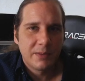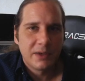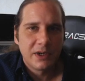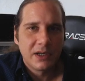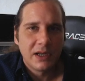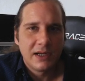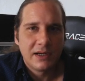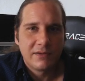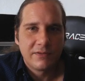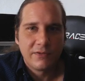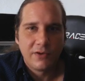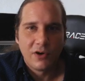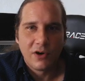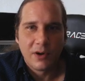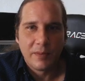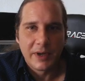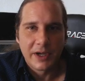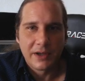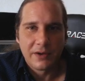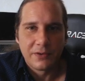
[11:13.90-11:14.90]
light
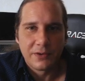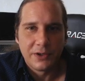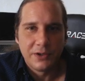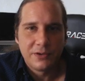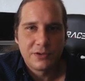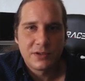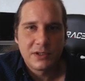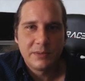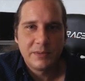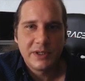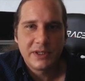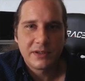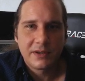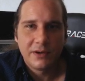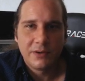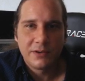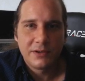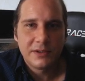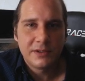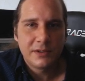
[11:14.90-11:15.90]
farming. It'll usually be,
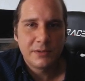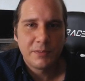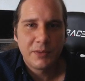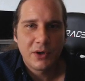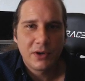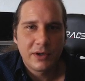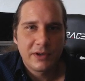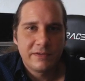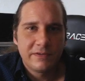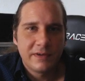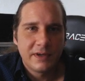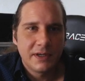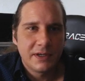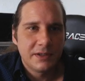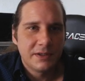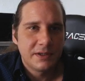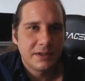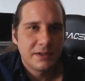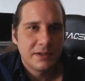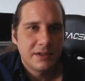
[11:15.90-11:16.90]
go into your party
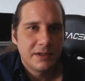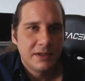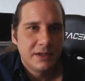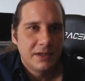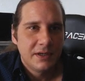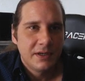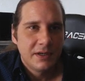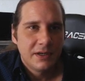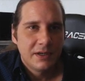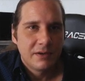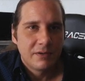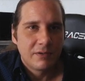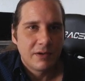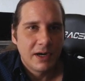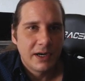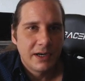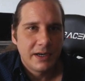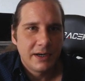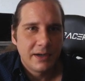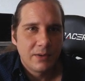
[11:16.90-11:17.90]
finder
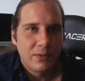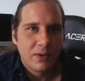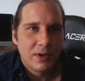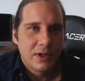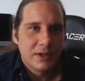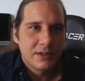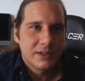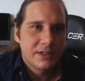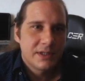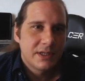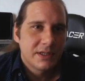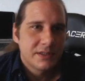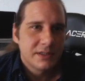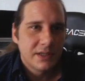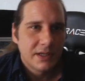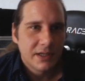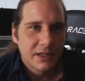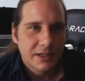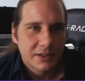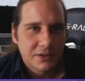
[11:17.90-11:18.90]
right here where it says
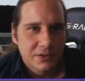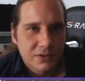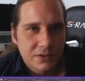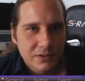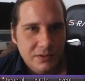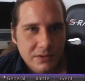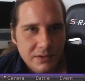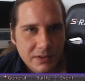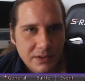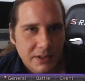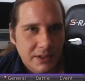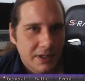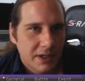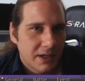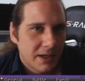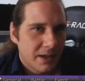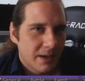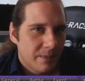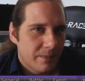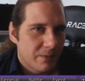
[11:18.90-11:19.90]

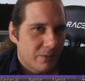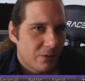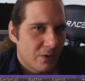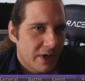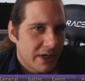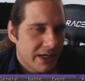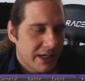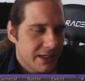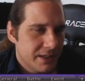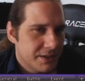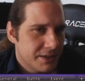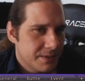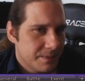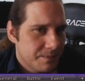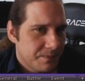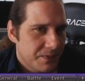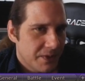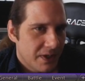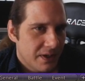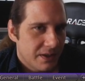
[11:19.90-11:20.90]
raids.
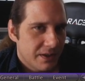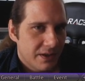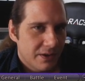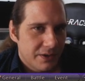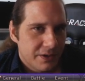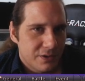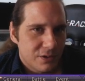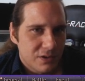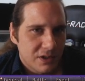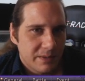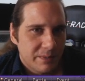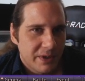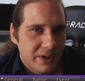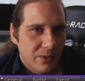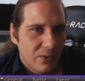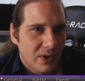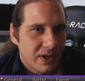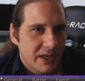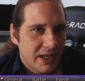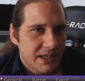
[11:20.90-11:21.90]
There'll usually be
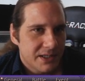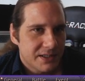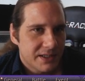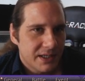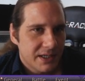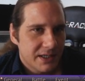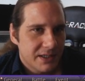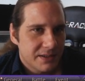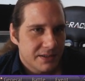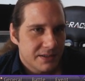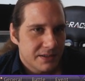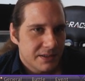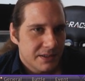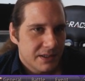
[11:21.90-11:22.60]
one that says